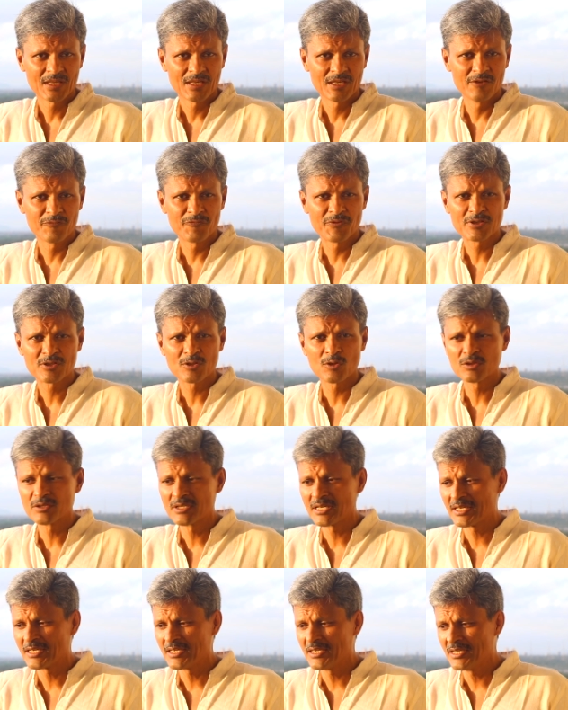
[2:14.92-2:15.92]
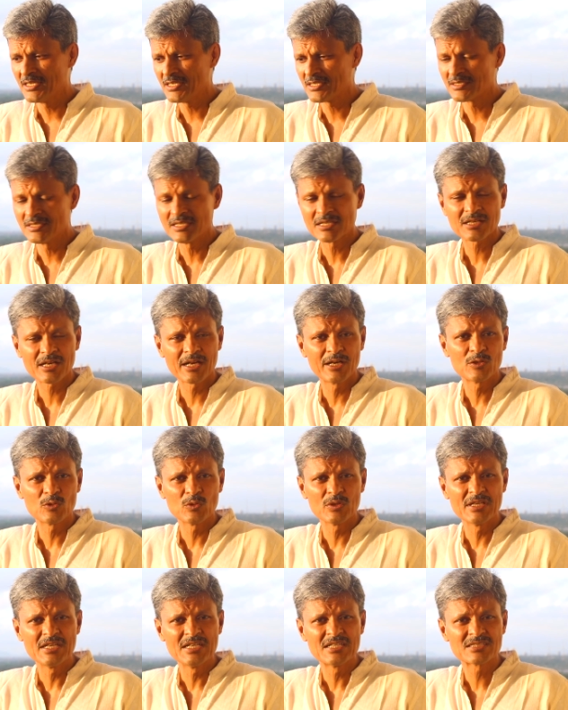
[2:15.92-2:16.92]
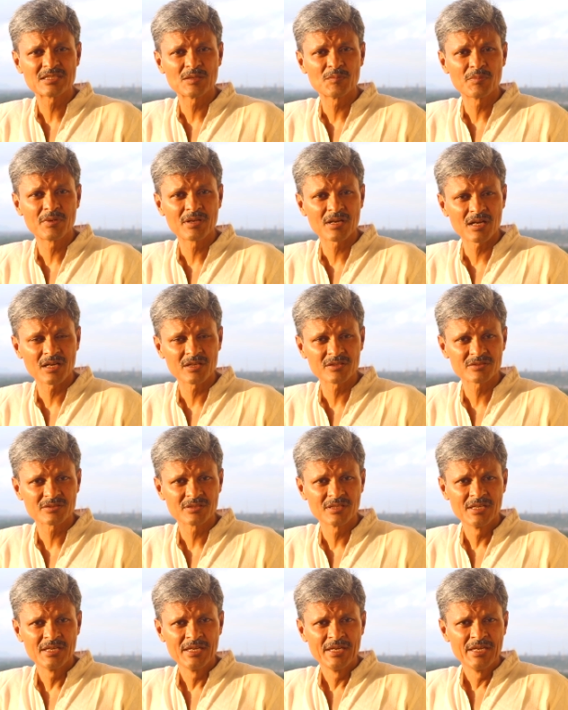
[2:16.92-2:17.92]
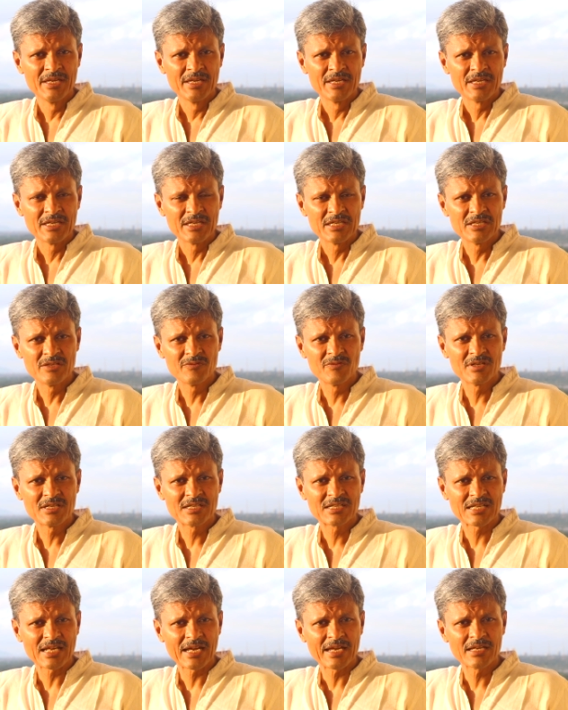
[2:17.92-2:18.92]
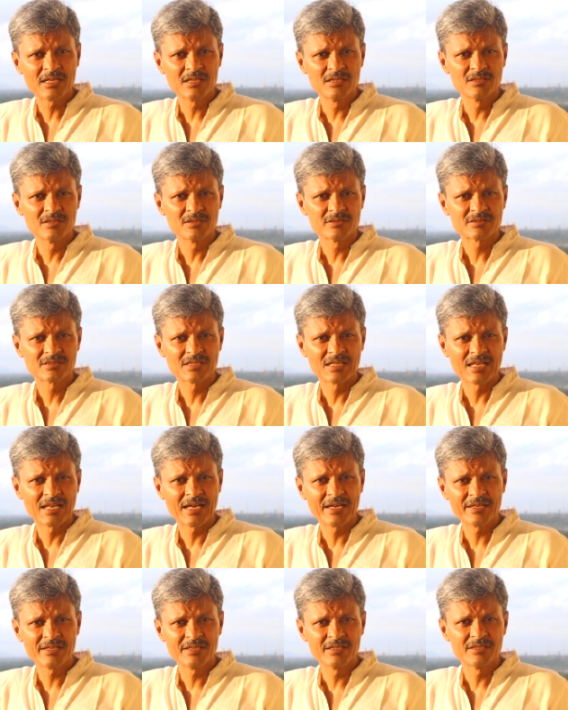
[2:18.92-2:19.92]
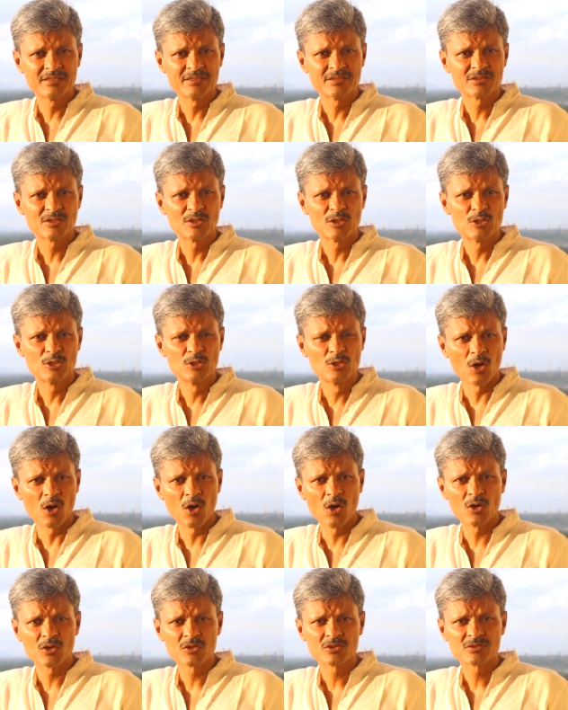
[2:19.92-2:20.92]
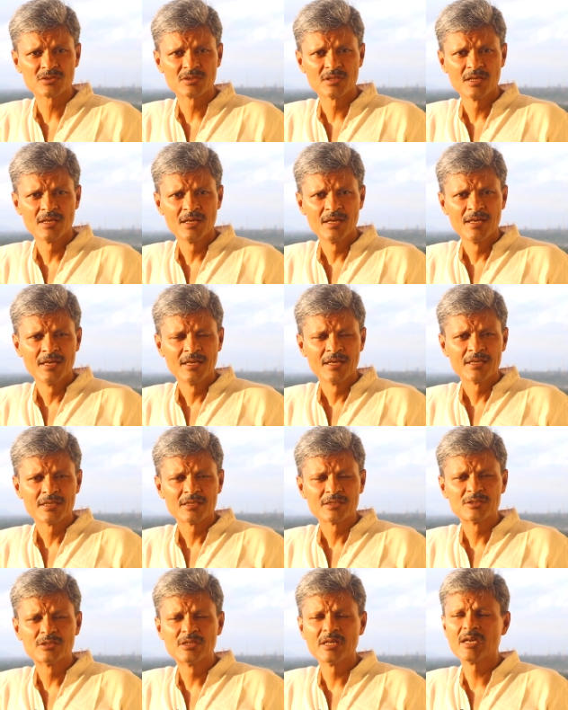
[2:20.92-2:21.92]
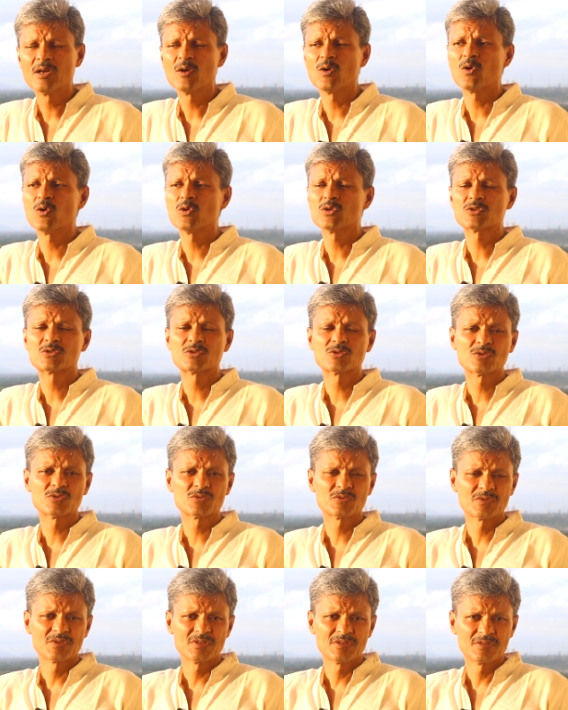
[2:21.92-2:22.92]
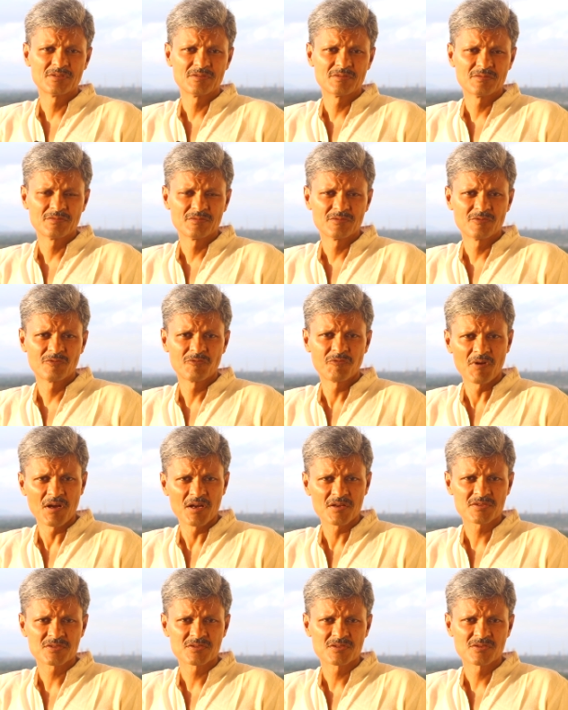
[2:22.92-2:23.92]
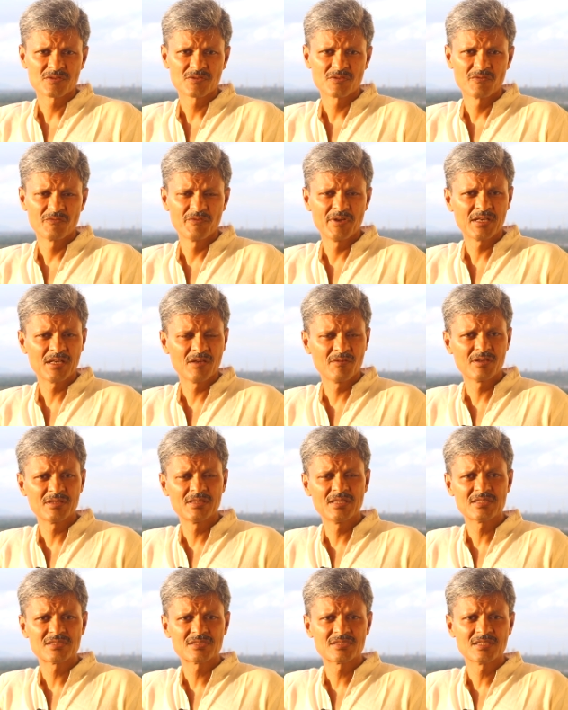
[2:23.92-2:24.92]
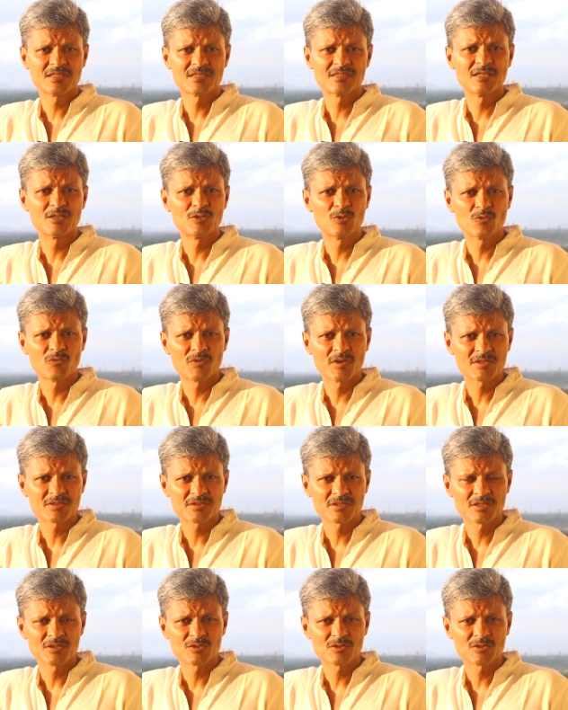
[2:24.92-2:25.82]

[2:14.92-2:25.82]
If at all they eat, they try to eat some grass. Even tigers, lions, dogs, they also fast. Whenever they're sick, they do fasting.